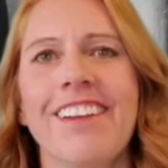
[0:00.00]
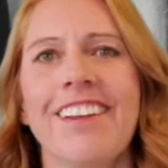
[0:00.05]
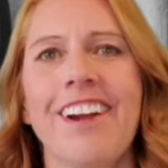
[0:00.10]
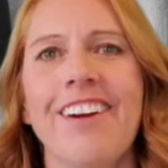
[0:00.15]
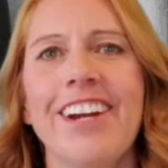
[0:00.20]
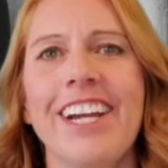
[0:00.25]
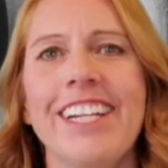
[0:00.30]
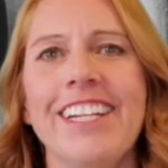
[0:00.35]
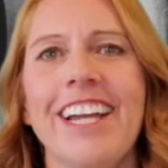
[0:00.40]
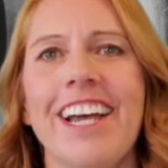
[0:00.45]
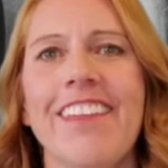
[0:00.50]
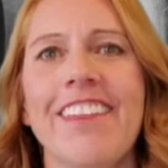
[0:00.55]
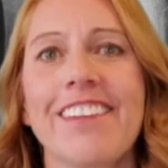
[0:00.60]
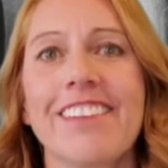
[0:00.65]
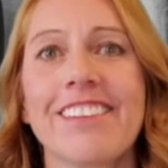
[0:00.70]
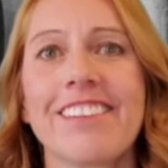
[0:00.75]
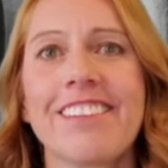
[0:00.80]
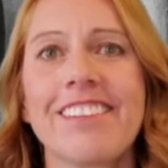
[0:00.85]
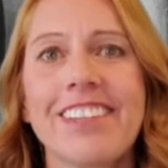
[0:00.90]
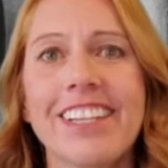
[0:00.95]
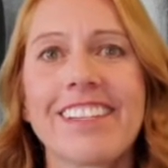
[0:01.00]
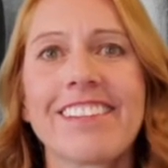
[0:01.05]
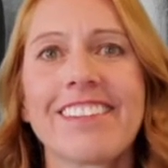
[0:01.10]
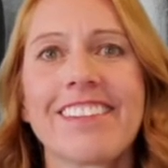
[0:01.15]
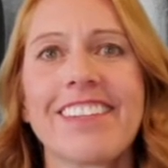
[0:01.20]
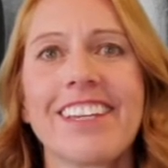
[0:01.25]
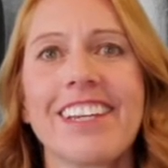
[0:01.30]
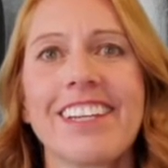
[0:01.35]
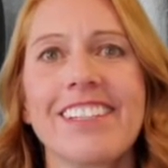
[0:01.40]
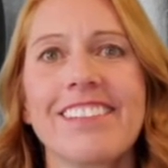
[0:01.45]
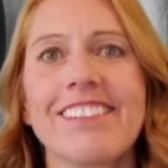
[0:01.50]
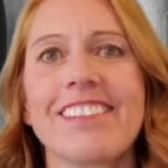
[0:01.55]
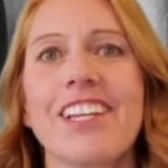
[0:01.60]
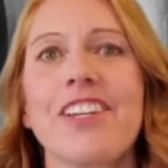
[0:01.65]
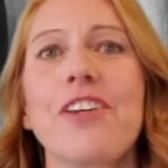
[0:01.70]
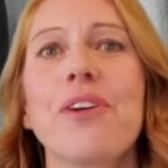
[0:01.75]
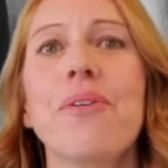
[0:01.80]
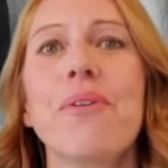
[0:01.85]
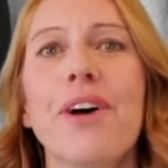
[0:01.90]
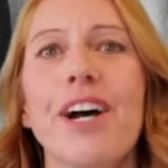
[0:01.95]
All right, now the 6 things that
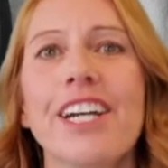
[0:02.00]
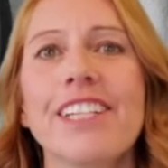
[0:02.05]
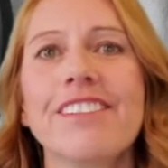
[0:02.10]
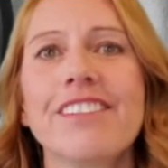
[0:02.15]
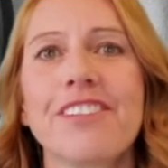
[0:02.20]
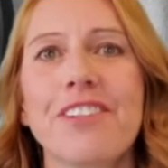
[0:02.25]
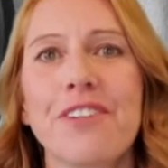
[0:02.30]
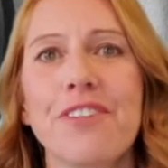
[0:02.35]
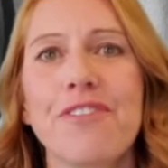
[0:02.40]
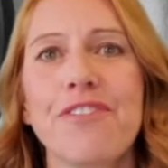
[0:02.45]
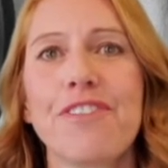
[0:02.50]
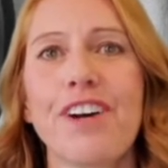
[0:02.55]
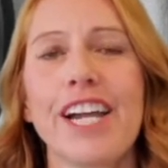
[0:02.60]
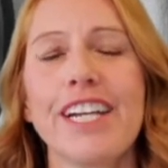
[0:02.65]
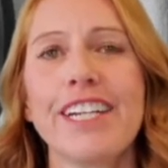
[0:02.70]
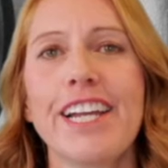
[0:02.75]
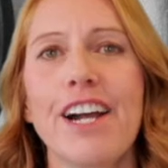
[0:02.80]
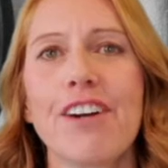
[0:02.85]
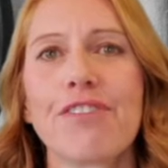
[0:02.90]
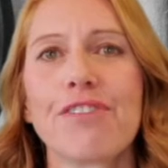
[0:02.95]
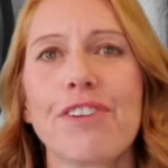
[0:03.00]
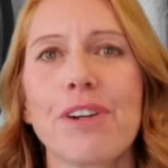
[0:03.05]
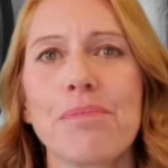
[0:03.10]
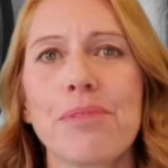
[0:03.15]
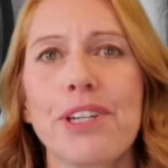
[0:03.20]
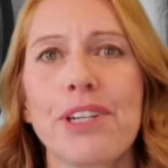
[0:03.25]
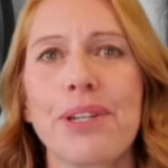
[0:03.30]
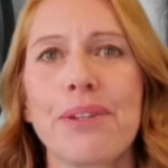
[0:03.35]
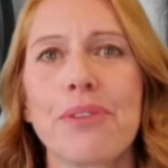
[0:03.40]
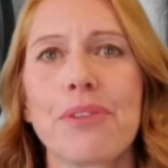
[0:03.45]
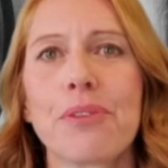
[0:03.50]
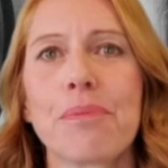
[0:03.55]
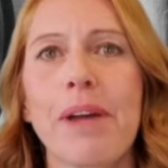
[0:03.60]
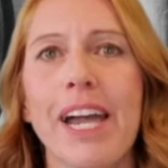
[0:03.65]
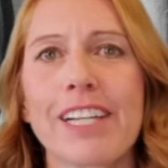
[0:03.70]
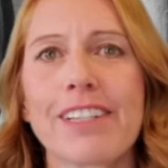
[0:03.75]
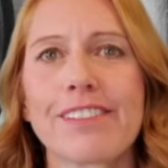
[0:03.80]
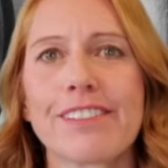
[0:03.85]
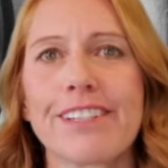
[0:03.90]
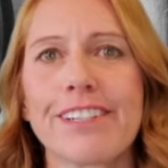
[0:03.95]
you want to find out from the
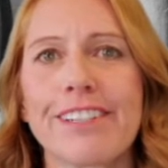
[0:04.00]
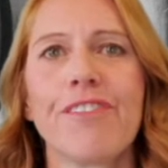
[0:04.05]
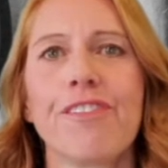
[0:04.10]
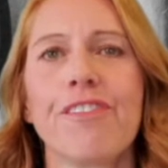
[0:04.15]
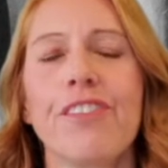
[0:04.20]
inspector.